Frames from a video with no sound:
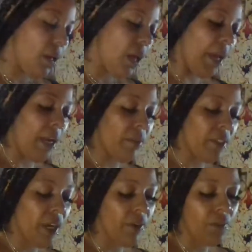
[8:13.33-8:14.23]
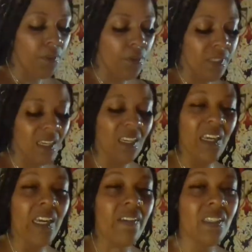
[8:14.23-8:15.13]
And I'm sorry for those that
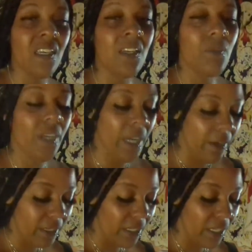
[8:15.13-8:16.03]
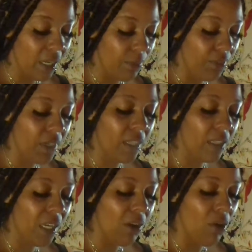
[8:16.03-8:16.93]
get irritated with hearing the same fucking
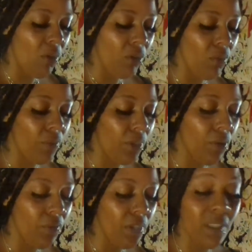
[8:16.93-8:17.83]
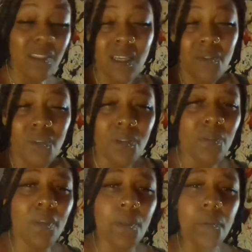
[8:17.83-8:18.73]
thing all over and over. This ain't for you
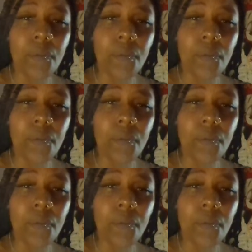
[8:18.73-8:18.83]
then.